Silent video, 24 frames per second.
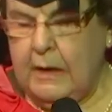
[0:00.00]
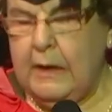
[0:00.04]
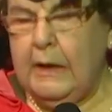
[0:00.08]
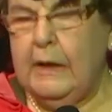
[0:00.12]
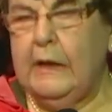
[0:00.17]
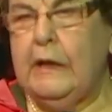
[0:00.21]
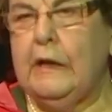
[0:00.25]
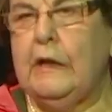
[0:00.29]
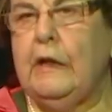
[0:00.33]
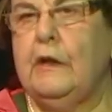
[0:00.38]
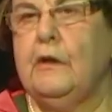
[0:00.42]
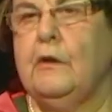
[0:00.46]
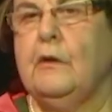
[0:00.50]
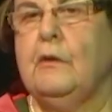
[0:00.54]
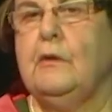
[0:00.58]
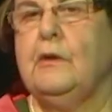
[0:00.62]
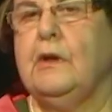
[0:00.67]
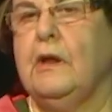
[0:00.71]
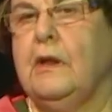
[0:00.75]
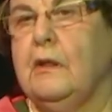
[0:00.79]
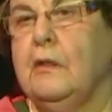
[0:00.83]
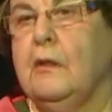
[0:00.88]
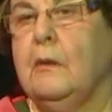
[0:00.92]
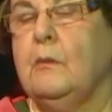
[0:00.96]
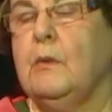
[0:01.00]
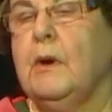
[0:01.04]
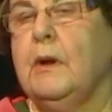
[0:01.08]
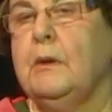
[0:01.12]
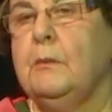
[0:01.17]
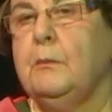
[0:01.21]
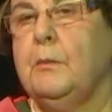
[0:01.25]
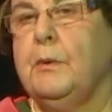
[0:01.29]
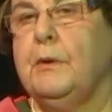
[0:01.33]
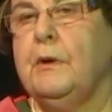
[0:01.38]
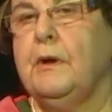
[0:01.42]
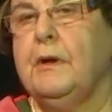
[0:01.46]
including the
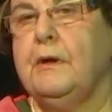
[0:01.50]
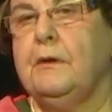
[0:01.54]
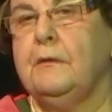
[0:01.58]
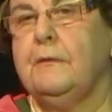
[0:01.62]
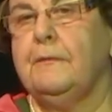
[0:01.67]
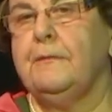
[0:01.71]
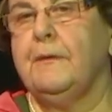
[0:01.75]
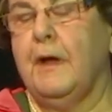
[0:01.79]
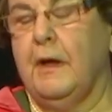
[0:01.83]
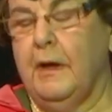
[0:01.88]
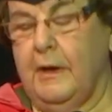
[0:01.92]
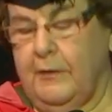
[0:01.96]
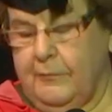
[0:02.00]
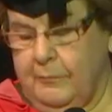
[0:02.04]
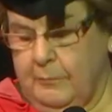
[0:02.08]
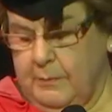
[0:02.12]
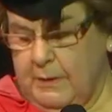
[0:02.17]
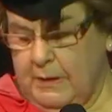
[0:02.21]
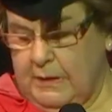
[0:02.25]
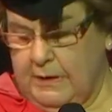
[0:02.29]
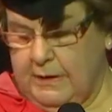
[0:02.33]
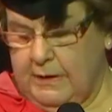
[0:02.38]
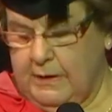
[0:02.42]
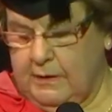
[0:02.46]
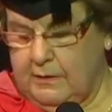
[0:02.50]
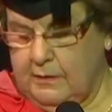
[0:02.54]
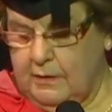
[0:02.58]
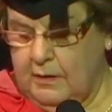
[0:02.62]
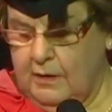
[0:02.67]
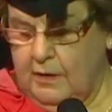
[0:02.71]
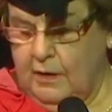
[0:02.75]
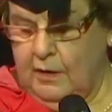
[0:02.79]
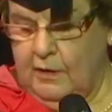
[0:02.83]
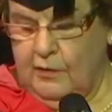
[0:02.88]
1.5 million